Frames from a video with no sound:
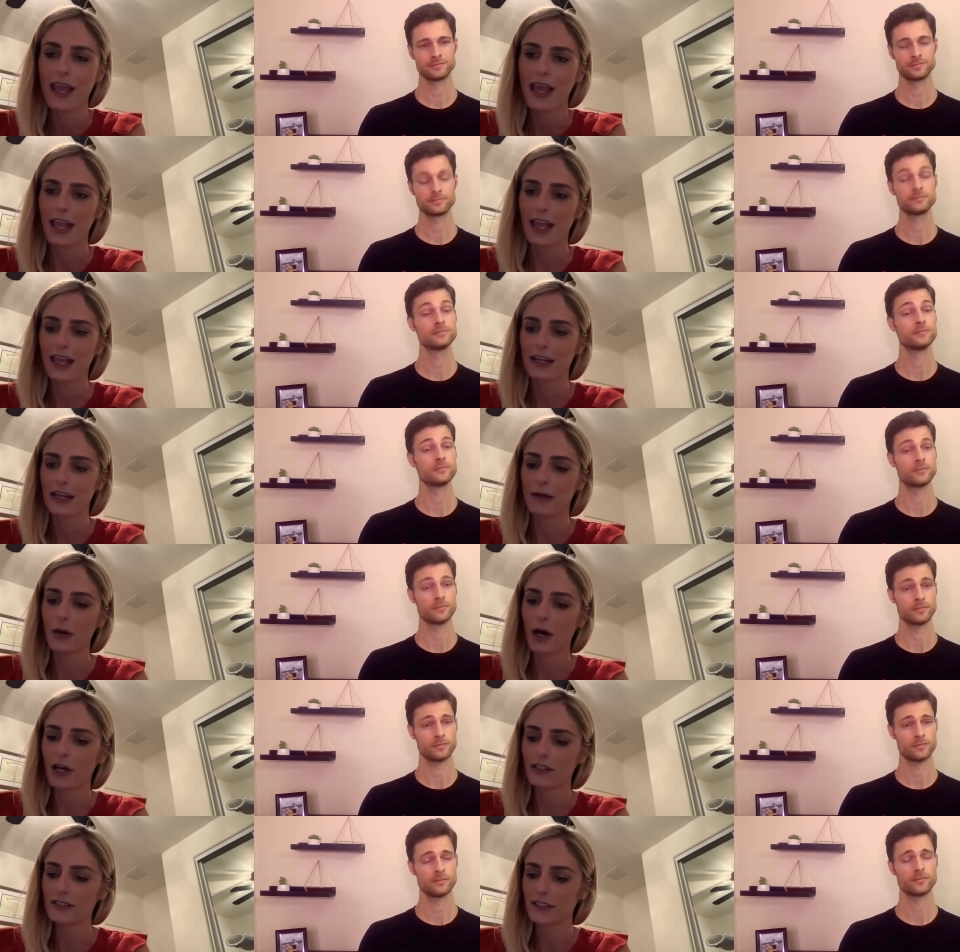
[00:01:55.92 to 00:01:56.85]
Speaker 1: And I'm
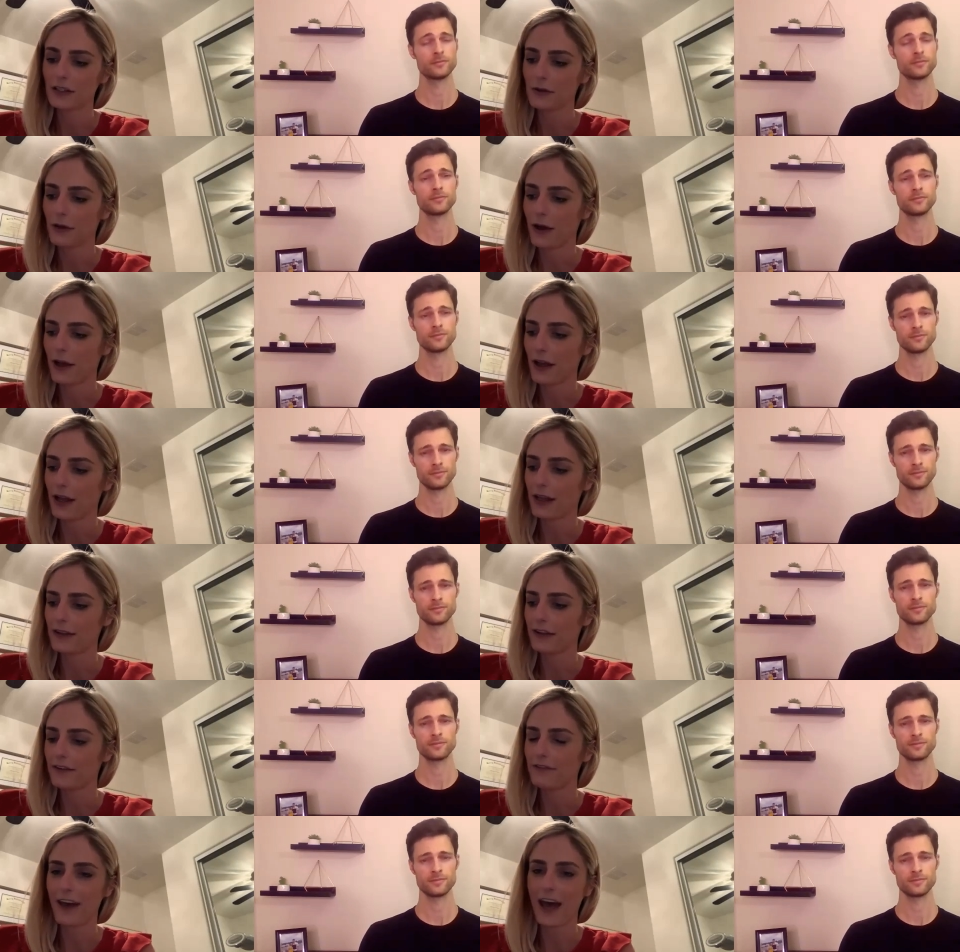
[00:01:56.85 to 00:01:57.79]
also on
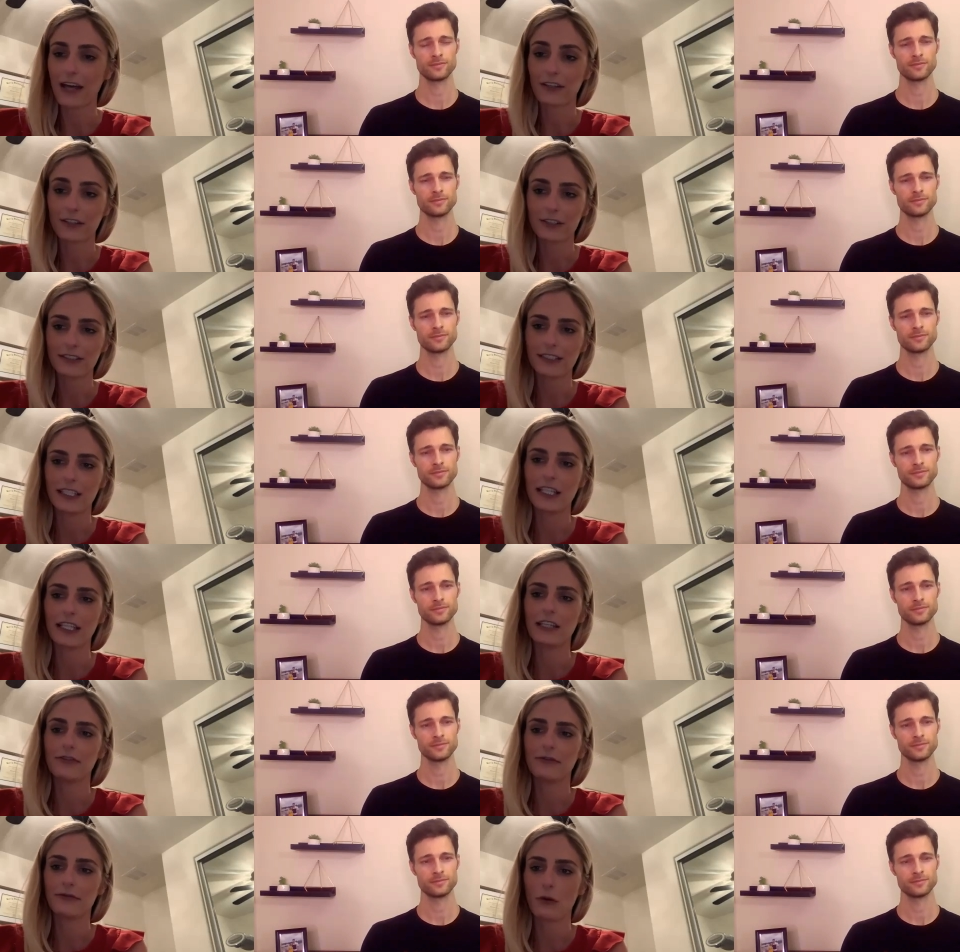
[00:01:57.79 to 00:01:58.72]
the
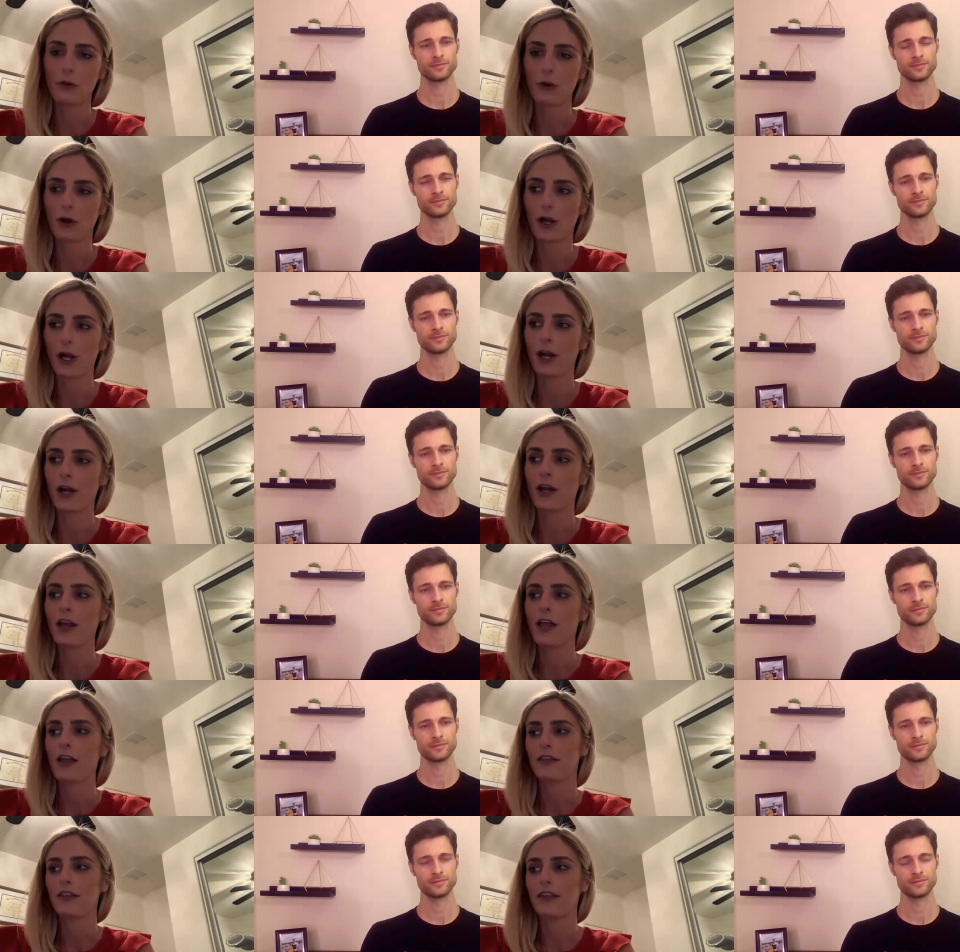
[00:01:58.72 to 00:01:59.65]
faculty for
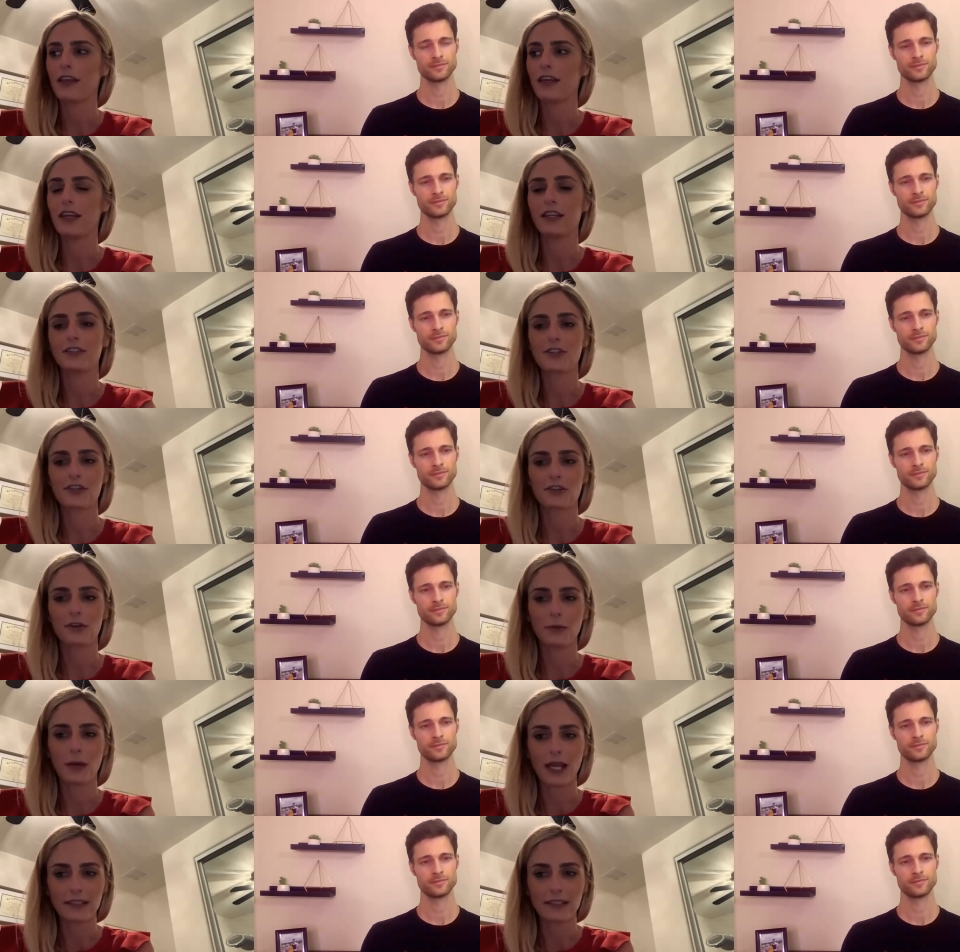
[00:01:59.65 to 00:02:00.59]
the internal
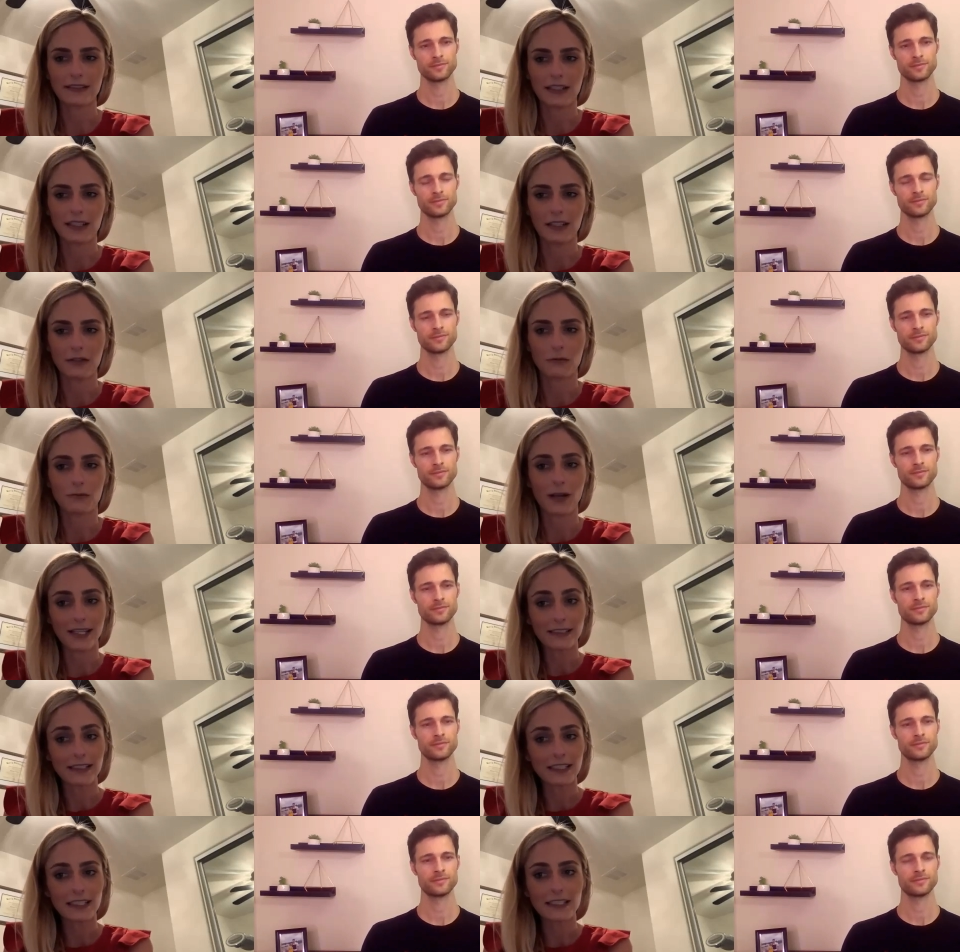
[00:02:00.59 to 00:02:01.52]
medicine
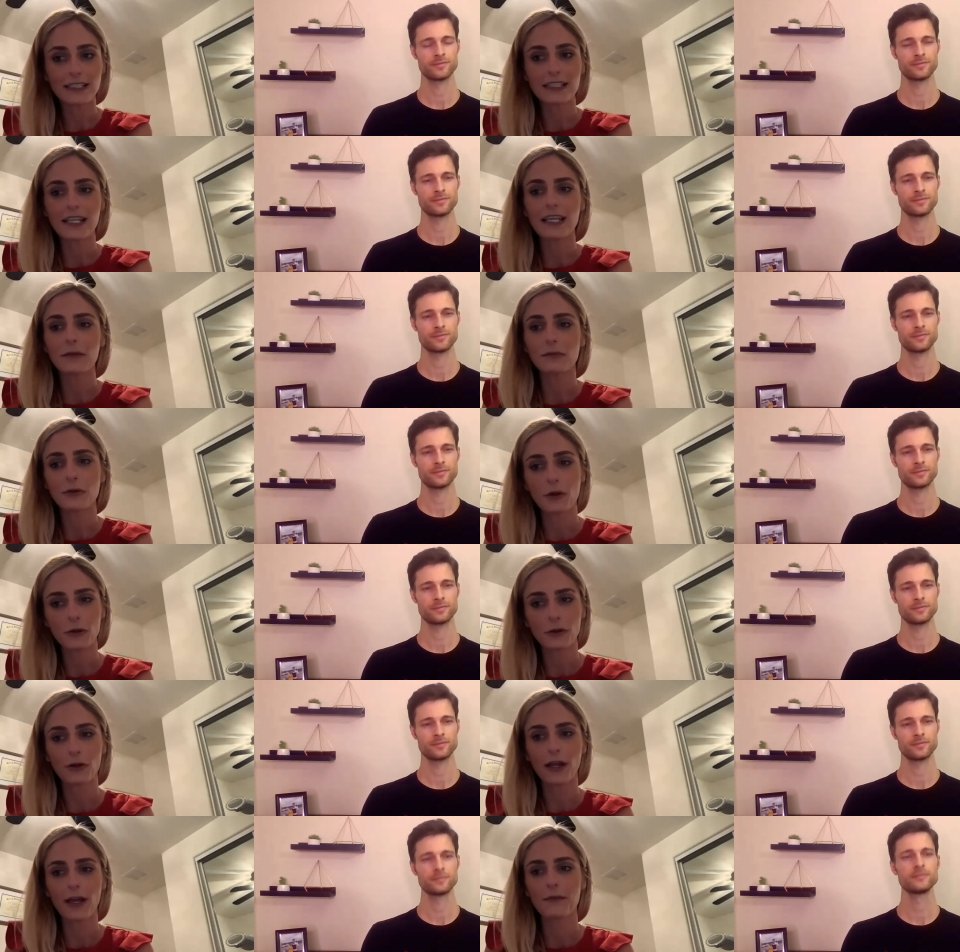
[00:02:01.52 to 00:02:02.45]
residency
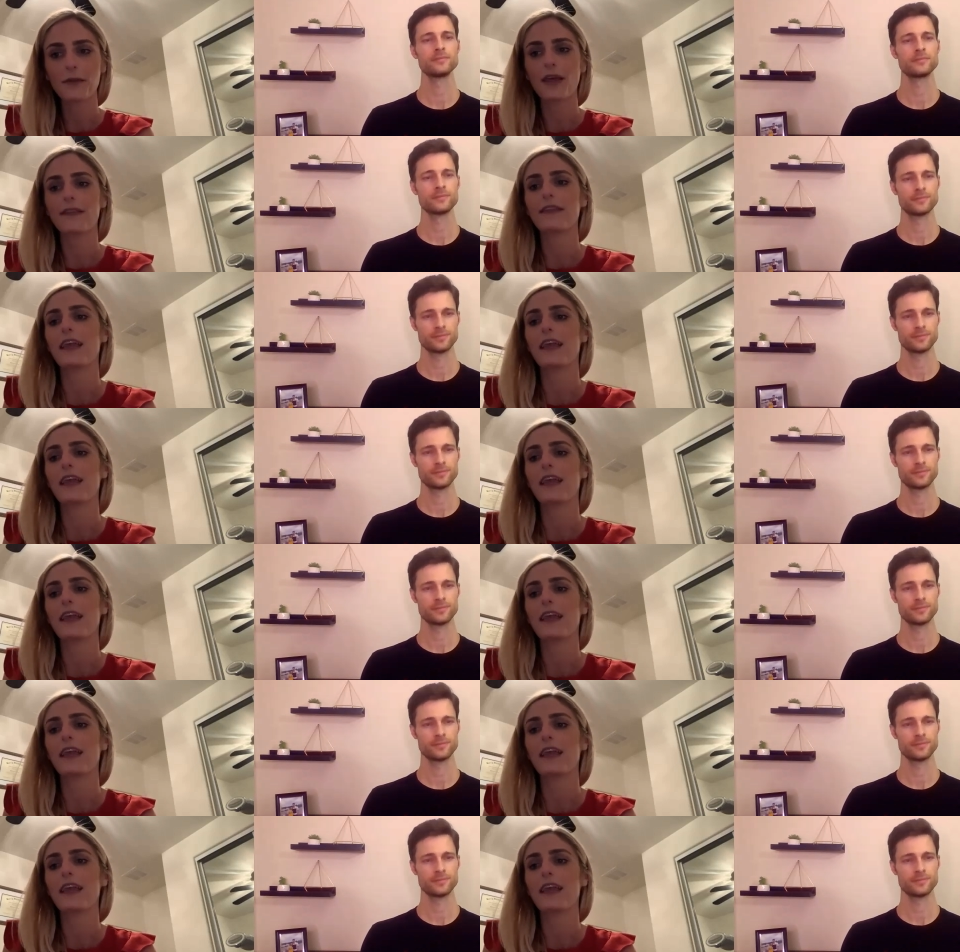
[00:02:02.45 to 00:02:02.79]
program that